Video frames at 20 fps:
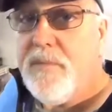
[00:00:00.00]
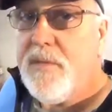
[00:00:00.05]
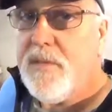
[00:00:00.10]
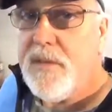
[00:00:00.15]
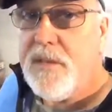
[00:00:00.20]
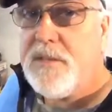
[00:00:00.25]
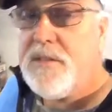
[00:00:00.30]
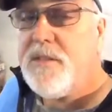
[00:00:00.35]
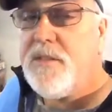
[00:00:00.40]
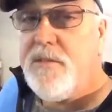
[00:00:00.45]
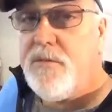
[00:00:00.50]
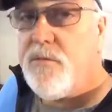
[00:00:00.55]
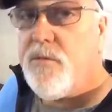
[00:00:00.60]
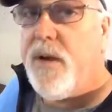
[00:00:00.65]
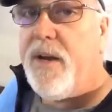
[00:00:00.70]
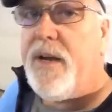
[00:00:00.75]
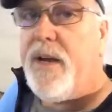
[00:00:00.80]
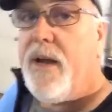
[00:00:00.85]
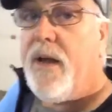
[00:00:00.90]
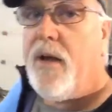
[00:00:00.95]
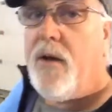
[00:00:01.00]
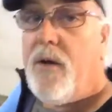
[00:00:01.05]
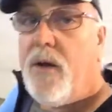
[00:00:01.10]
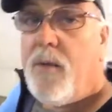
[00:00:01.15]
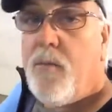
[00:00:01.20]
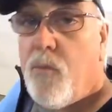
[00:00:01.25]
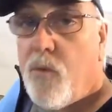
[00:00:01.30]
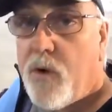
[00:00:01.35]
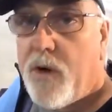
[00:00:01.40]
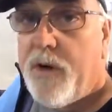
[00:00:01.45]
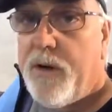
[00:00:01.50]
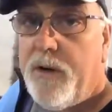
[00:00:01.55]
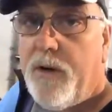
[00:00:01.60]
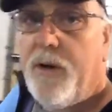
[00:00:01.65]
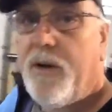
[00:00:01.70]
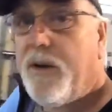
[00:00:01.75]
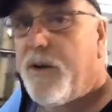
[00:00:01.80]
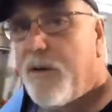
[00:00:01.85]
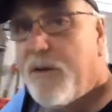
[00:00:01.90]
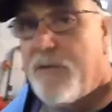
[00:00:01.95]
Just right now I'm working
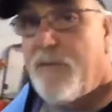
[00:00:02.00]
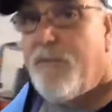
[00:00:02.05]
on